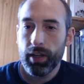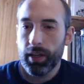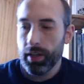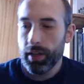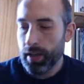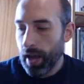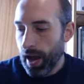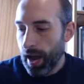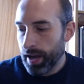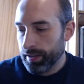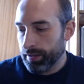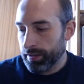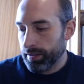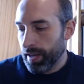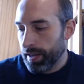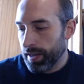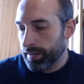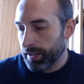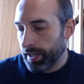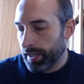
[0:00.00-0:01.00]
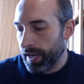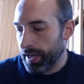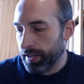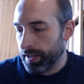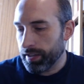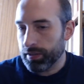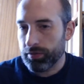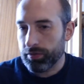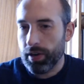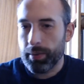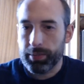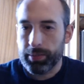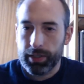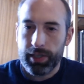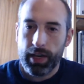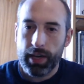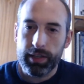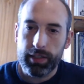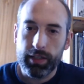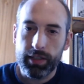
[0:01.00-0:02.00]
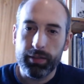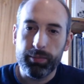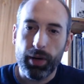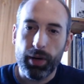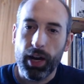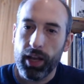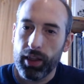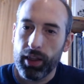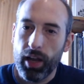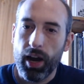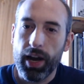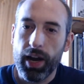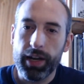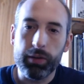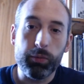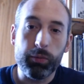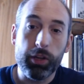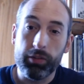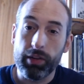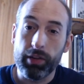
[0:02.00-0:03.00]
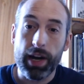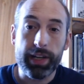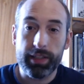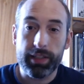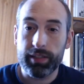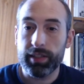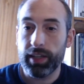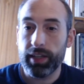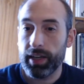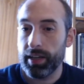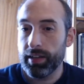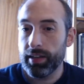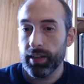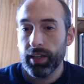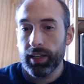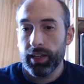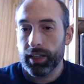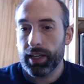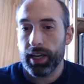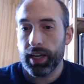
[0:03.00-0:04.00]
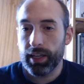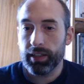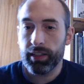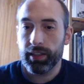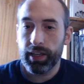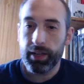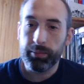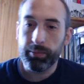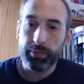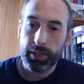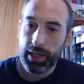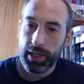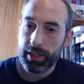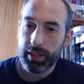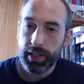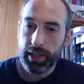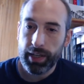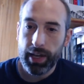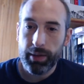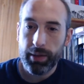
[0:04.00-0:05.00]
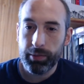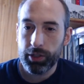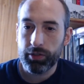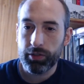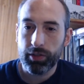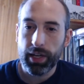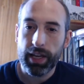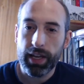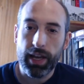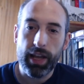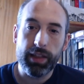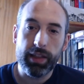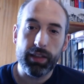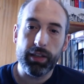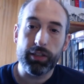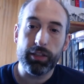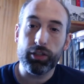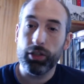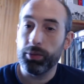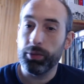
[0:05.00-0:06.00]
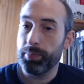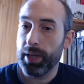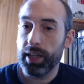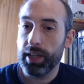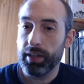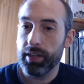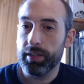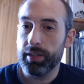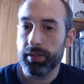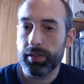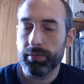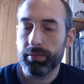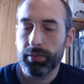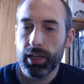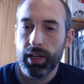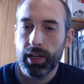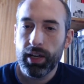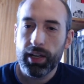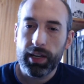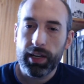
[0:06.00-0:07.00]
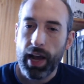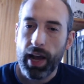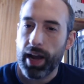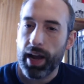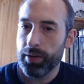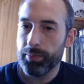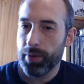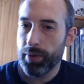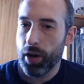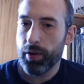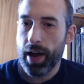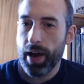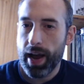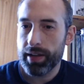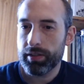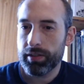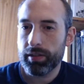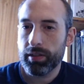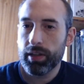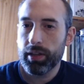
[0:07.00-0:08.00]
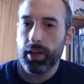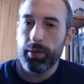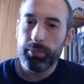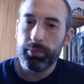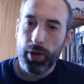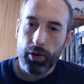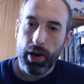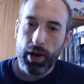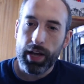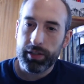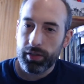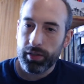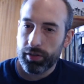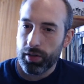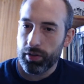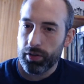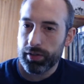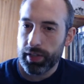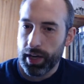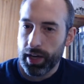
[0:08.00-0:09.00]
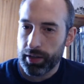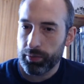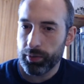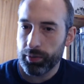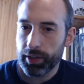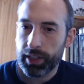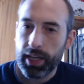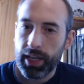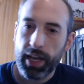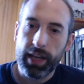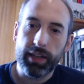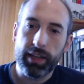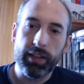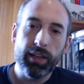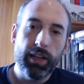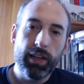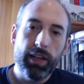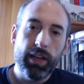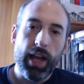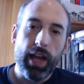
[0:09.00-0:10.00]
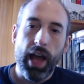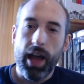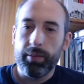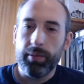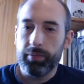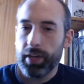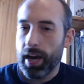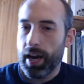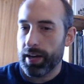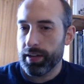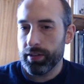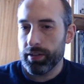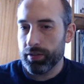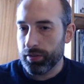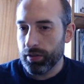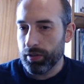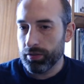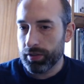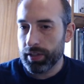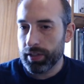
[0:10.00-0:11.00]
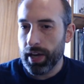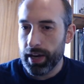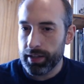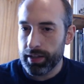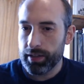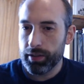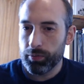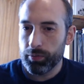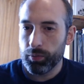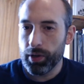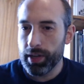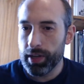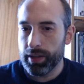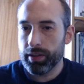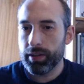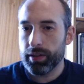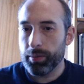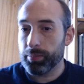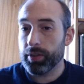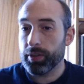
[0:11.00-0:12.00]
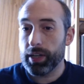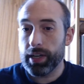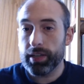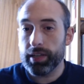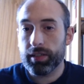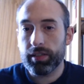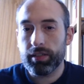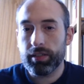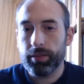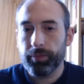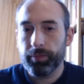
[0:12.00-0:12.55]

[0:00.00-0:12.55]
And then the king is represented by a lion. We already see kingly and priestly imagery in the two pillars, Jachin and Boaz. Boaz associated with the king, and Jachin associated with the priest.